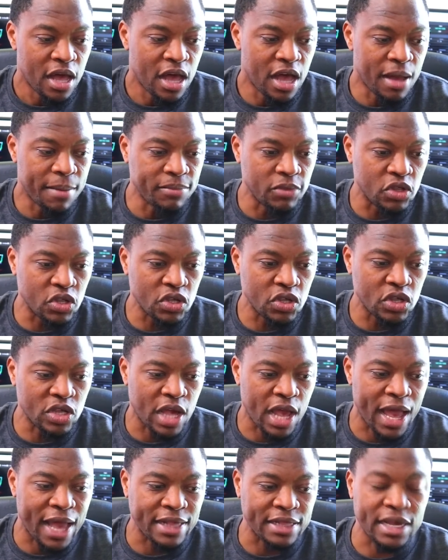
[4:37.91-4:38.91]
um, just
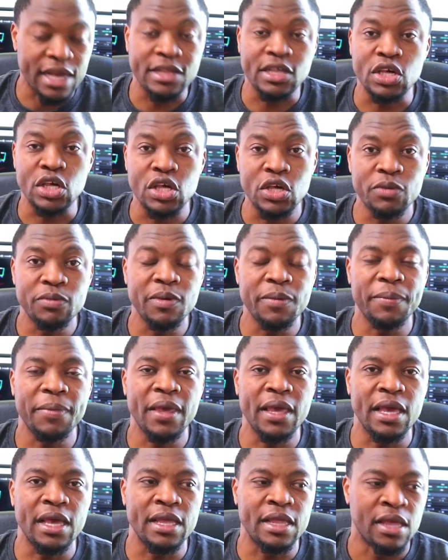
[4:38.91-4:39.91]
as, as a human
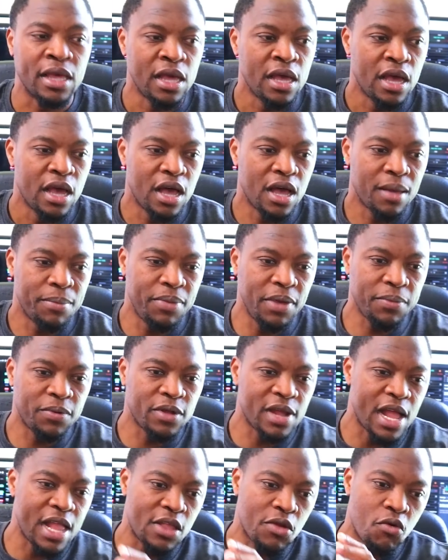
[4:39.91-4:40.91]
being, uh, people
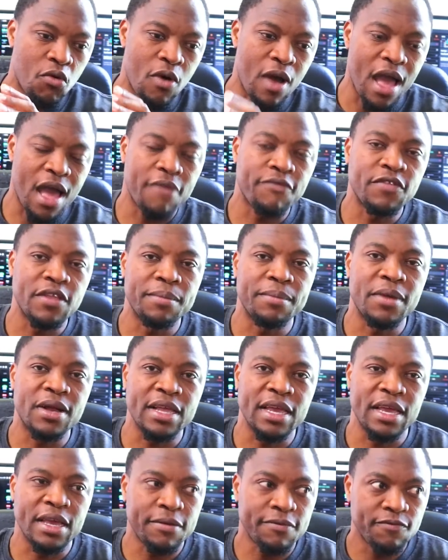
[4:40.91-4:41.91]
that don't have the
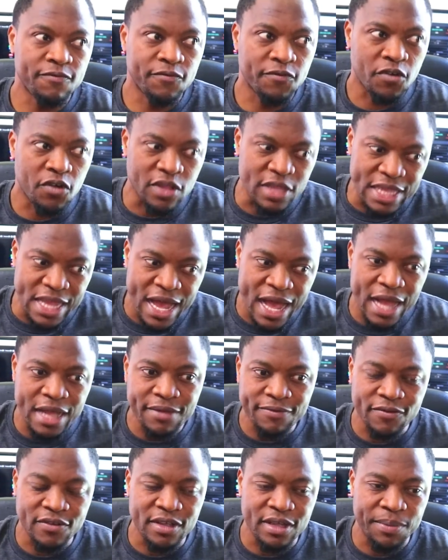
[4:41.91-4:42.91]
money for
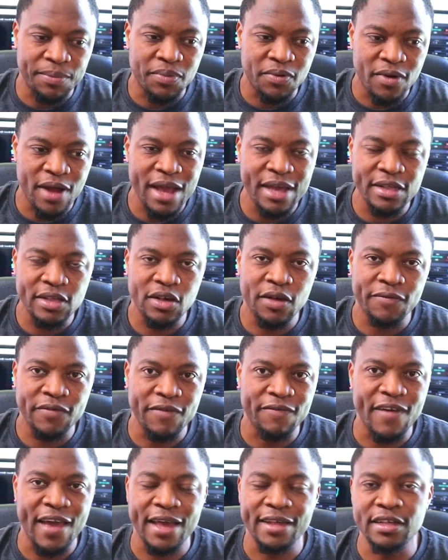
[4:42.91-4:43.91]
that, for the price of the
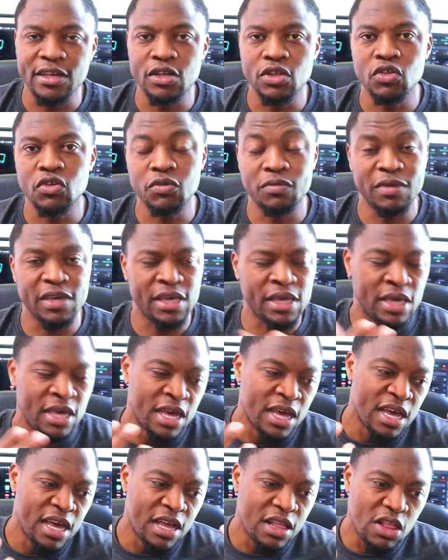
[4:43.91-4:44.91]
vaccine to be
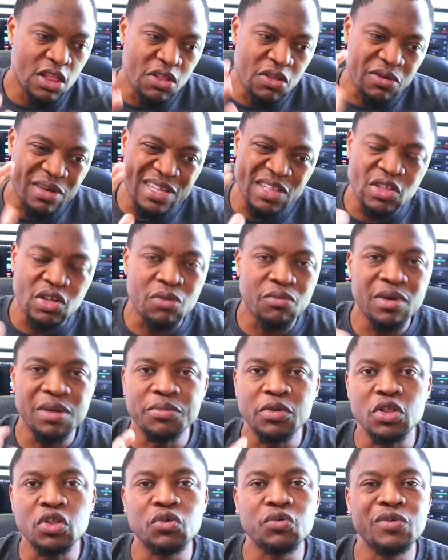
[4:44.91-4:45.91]
looking somewhere
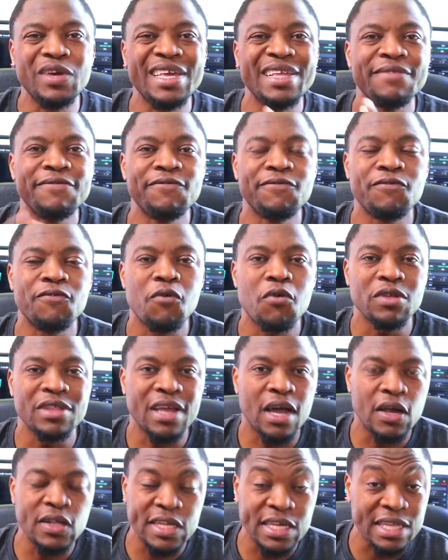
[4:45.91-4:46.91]
between
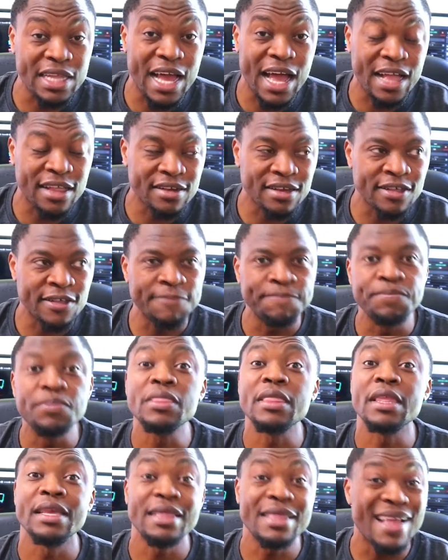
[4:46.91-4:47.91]
$4,000
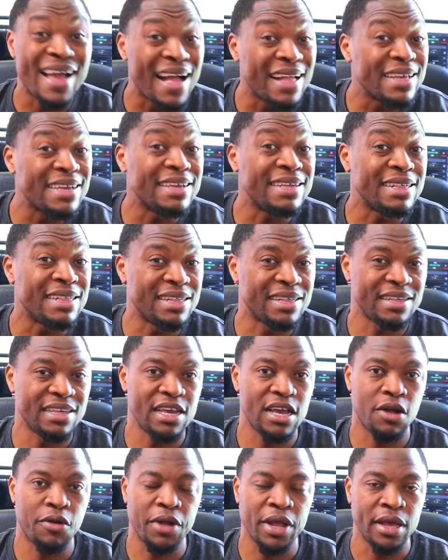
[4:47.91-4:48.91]
that is
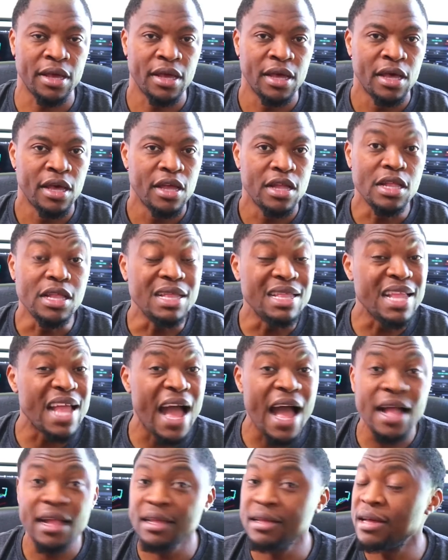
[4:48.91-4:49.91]
scary.
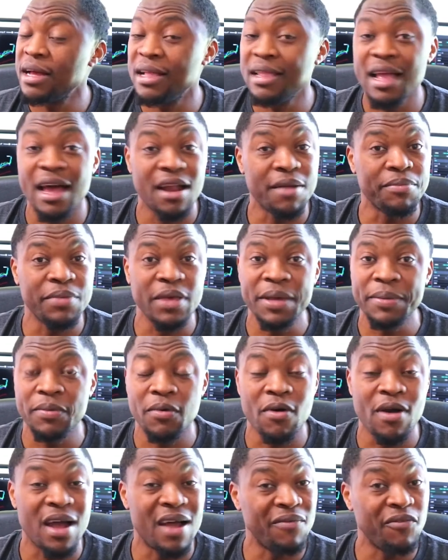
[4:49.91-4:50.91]
Not a lot of
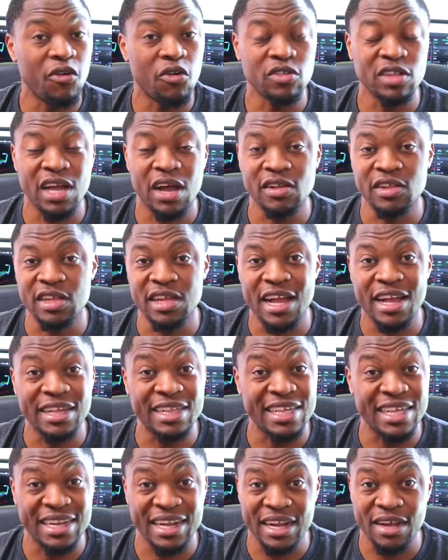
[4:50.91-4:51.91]
people have $4,000
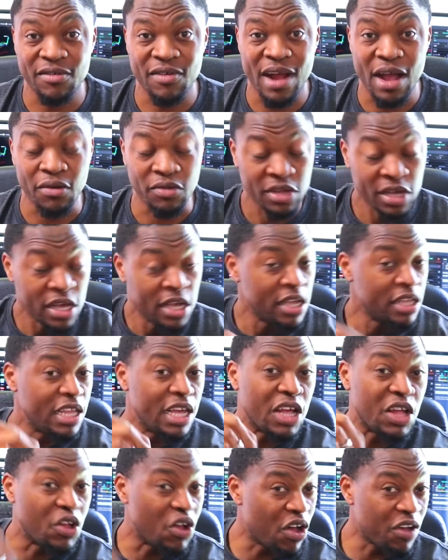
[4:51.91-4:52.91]
sitting around. The
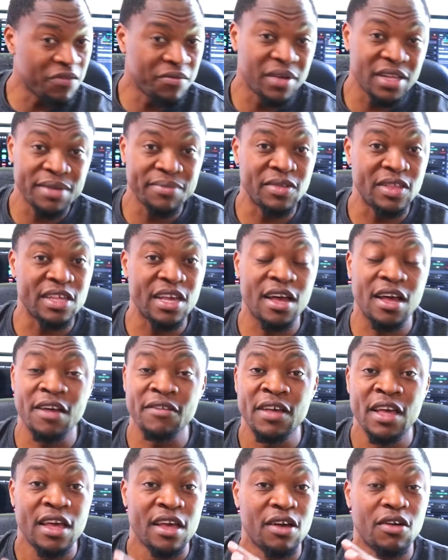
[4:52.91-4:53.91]
government
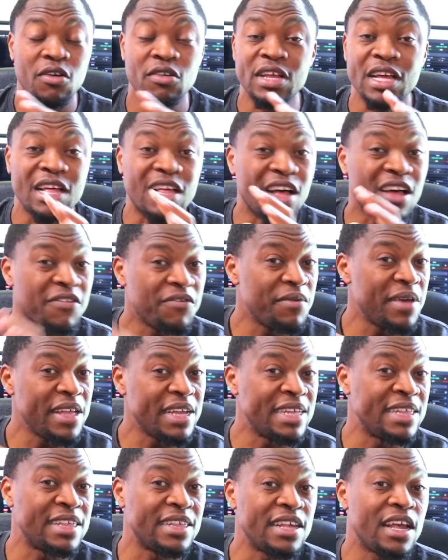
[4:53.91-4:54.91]
himself, or the
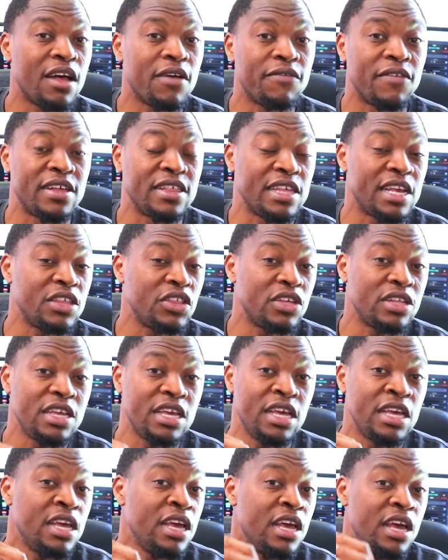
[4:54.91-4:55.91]
government itself, is
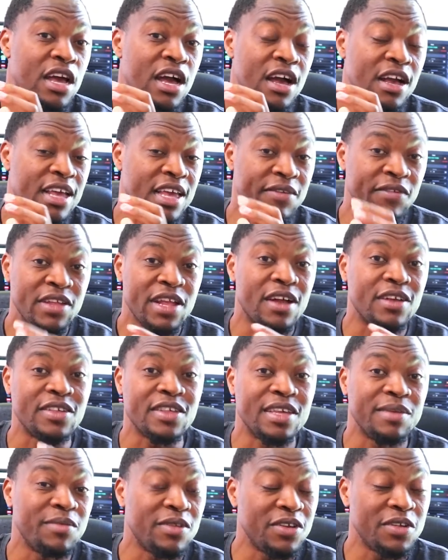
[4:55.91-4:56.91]
actually uh, giving out
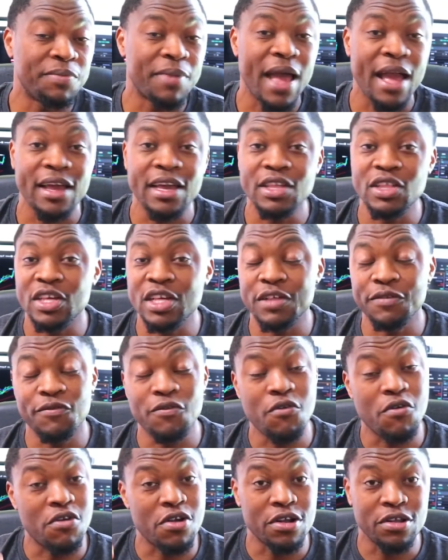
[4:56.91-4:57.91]
stimulus packages
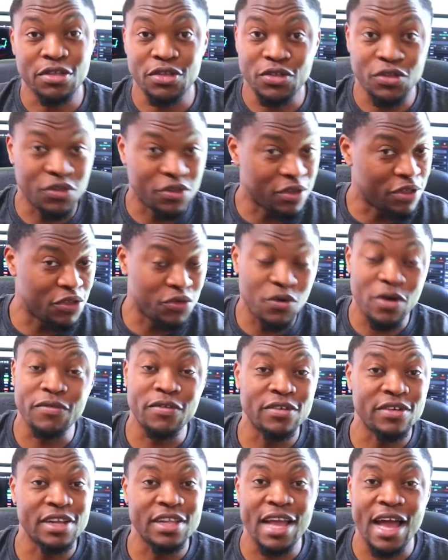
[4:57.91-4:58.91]
for twelve
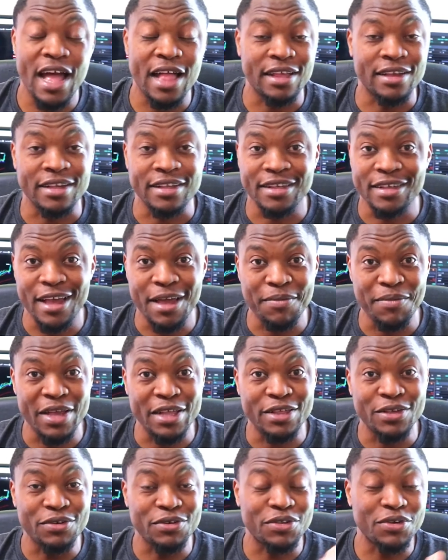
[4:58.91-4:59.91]
hundred dollars. I
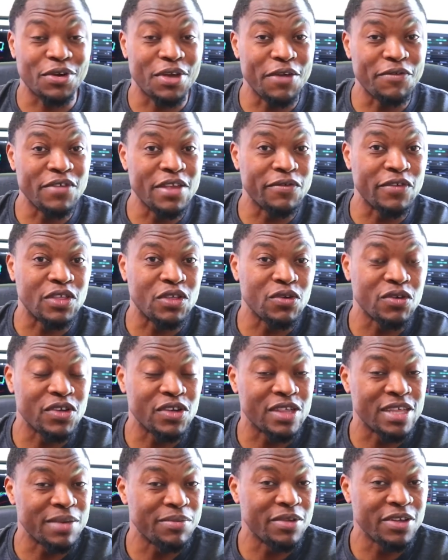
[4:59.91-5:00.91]
mean, so so even if you took
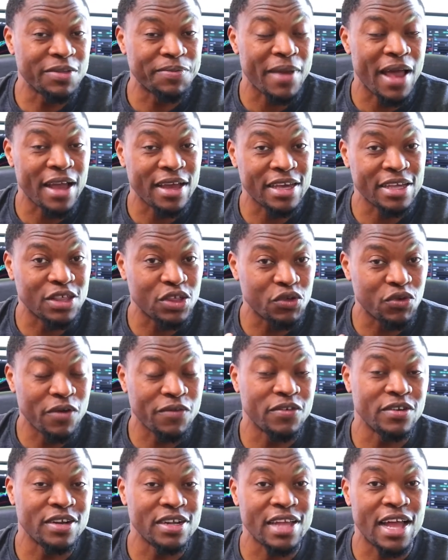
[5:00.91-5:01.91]
your stimulus package,
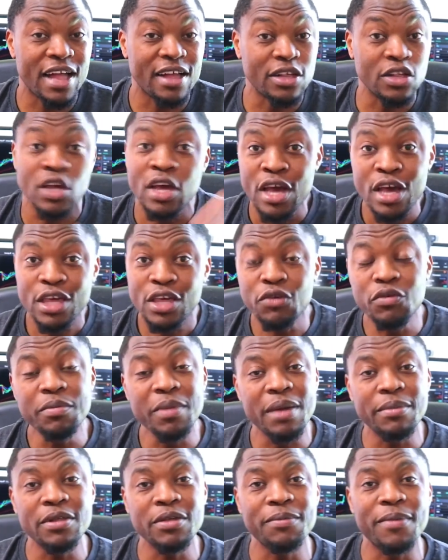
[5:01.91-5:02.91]
twelve hundred dollars, you wouldn't
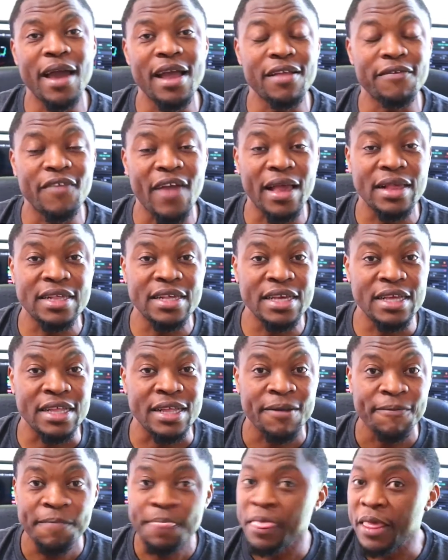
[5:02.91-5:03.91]
be able to buy the
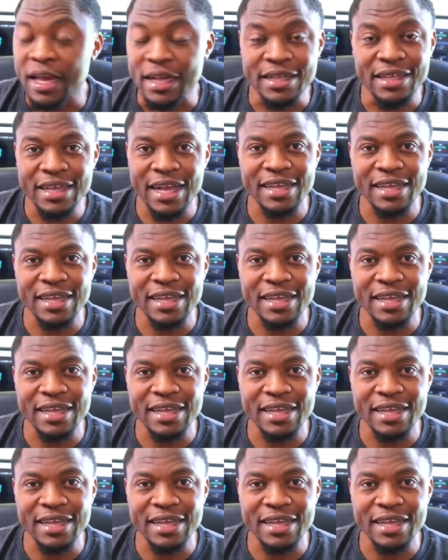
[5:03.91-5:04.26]
vaccine. Isn't